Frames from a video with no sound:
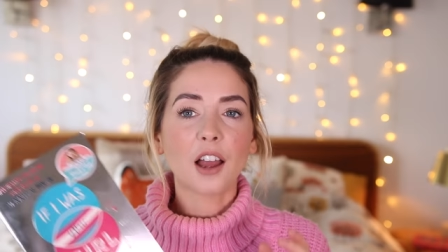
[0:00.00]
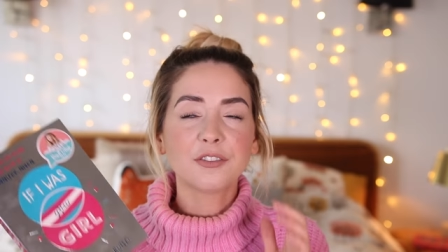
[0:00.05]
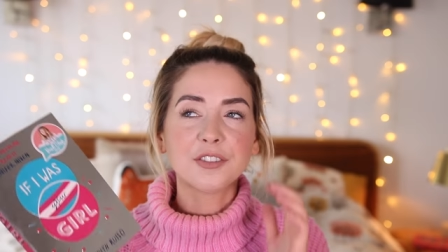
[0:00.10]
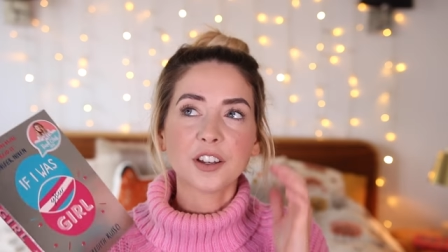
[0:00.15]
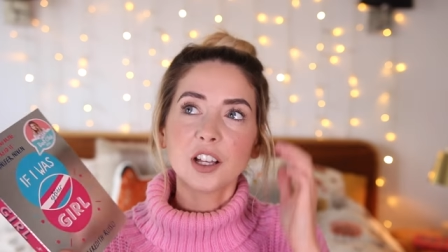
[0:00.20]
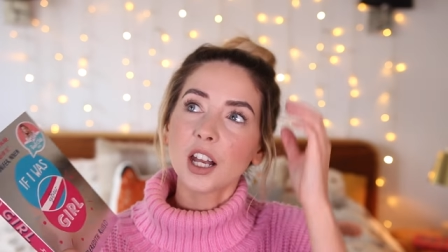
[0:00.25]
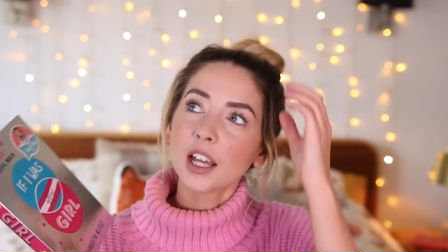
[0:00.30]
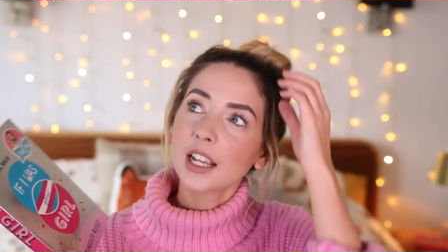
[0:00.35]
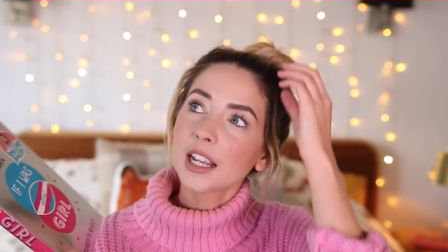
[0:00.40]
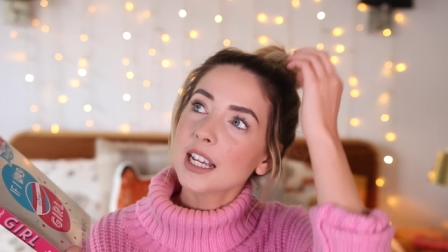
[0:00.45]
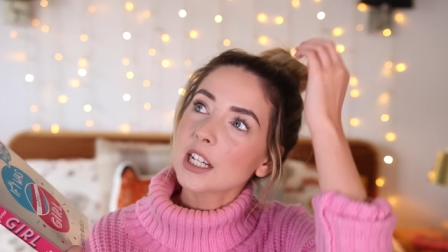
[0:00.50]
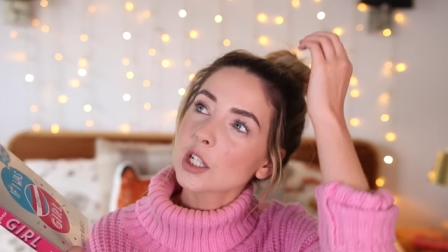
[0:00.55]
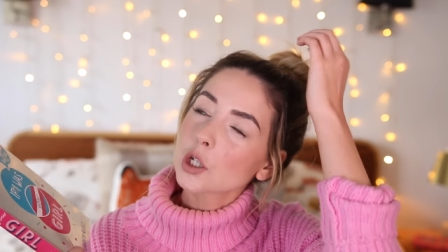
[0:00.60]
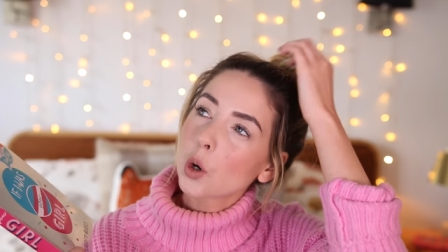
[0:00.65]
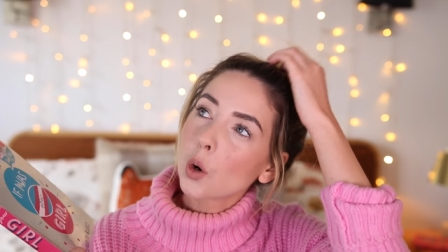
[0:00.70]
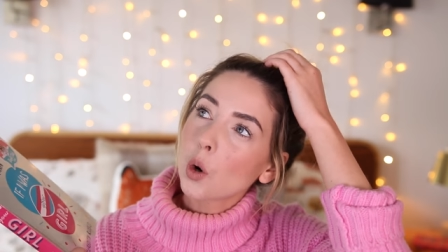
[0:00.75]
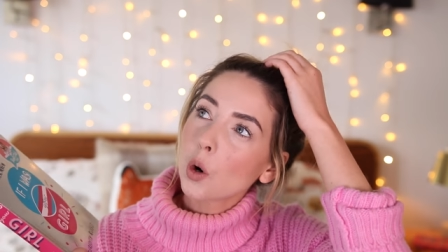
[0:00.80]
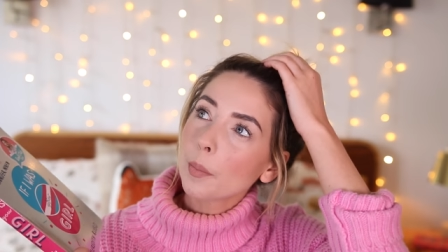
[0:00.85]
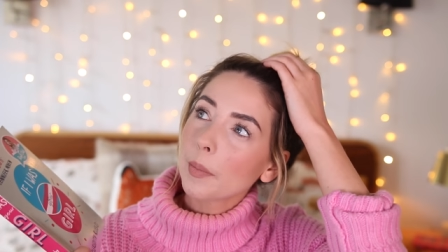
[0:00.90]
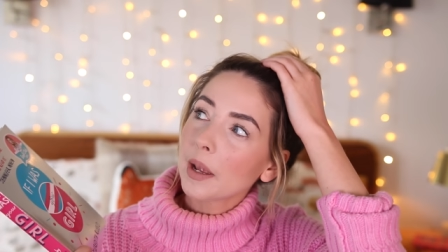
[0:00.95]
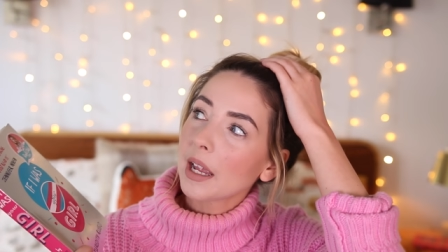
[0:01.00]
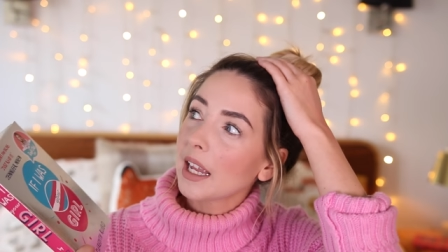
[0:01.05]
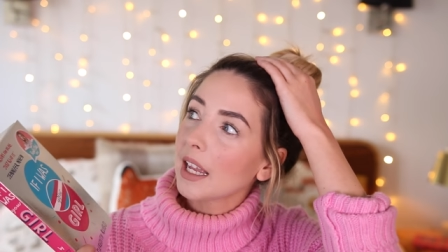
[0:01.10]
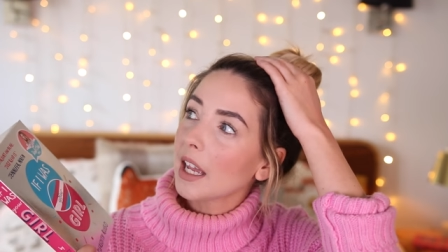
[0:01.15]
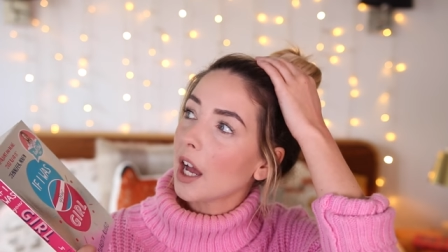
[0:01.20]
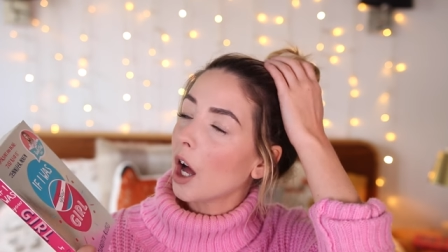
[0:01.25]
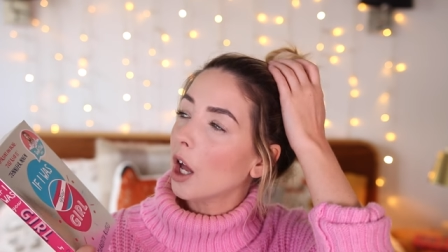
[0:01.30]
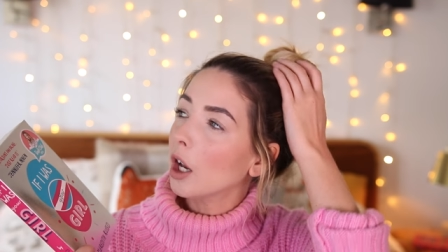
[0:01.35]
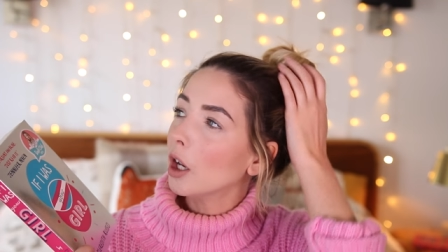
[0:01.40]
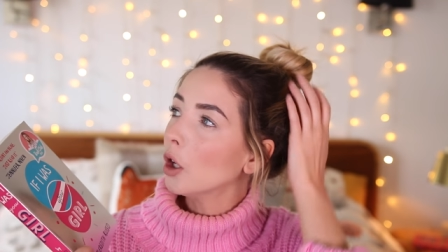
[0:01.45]
I feel like it taught
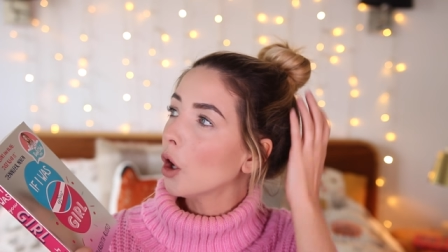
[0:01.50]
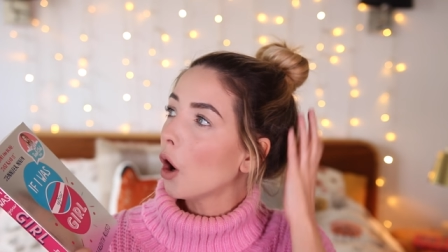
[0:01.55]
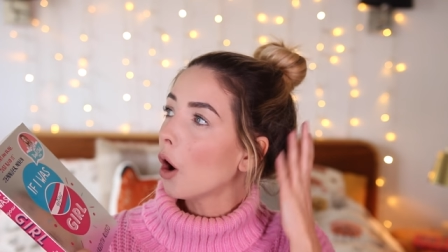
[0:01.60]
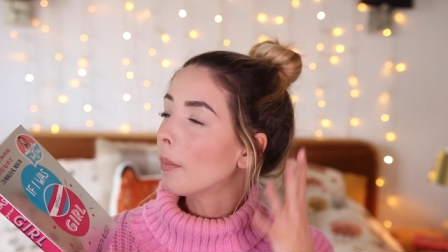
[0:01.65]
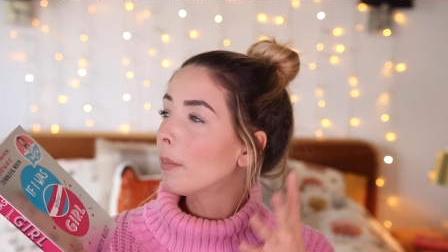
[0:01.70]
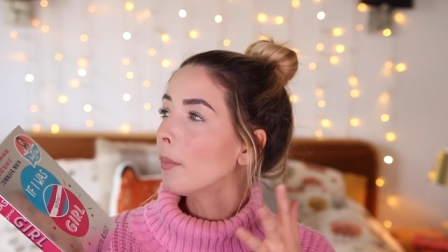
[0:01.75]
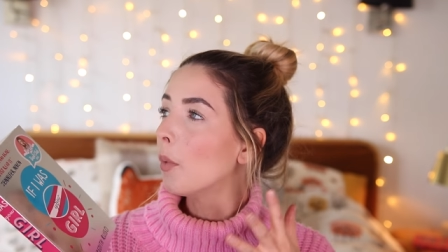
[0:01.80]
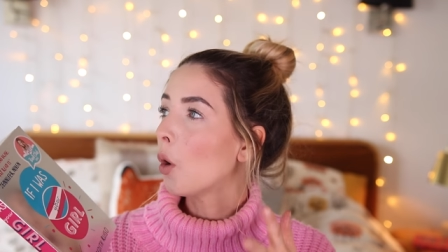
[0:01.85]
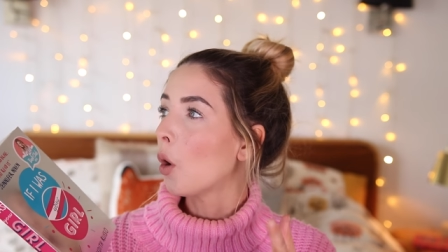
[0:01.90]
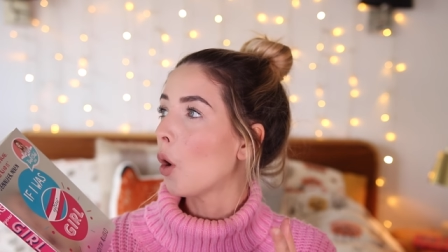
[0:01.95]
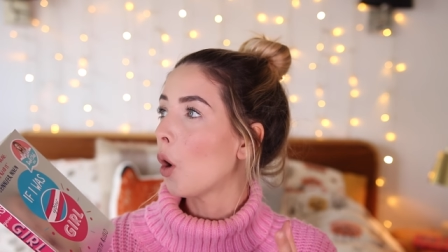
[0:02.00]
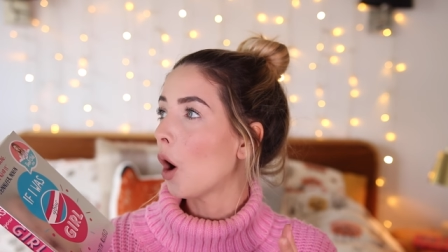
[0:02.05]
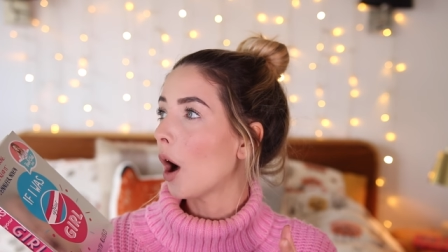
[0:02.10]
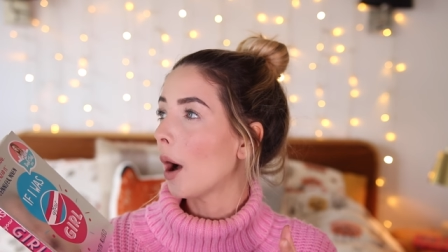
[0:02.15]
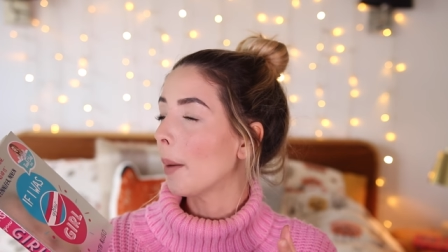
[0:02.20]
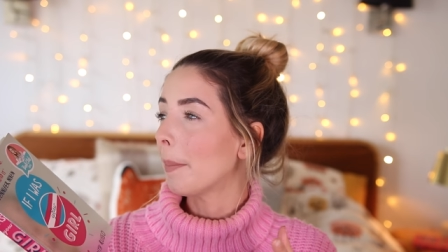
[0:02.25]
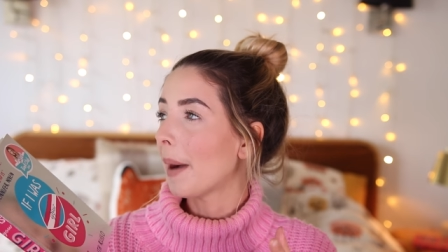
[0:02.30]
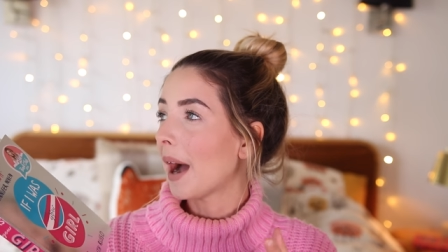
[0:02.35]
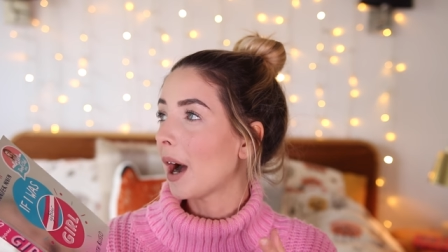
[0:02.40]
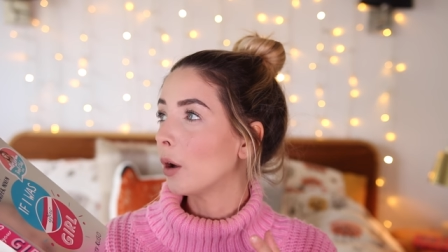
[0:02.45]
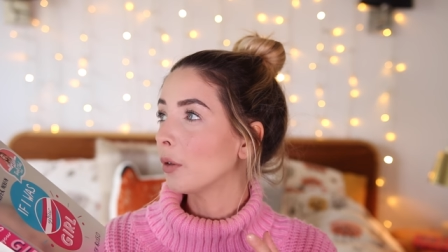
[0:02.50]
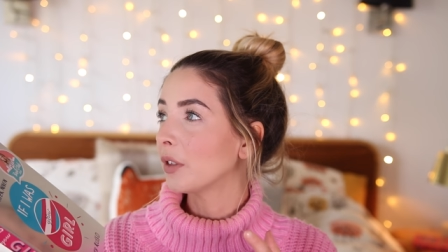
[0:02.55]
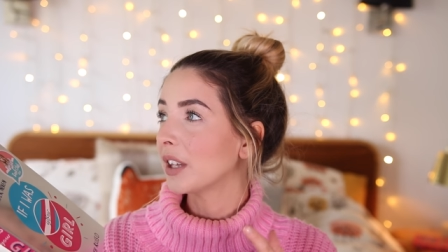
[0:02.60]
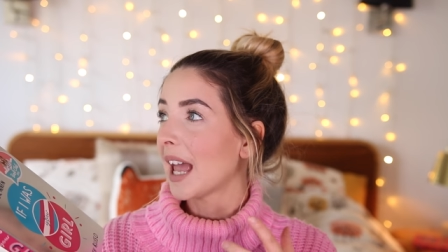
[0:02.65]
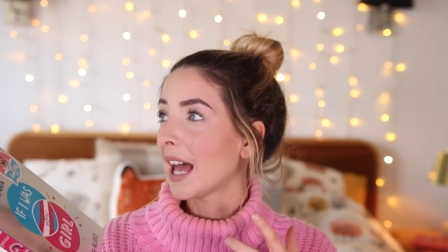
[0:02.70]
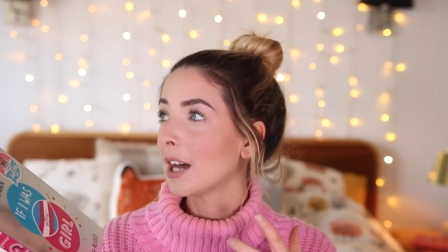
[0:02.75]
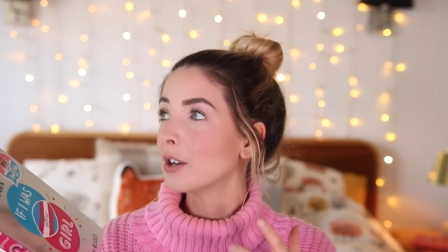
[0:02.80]
me a lot more about the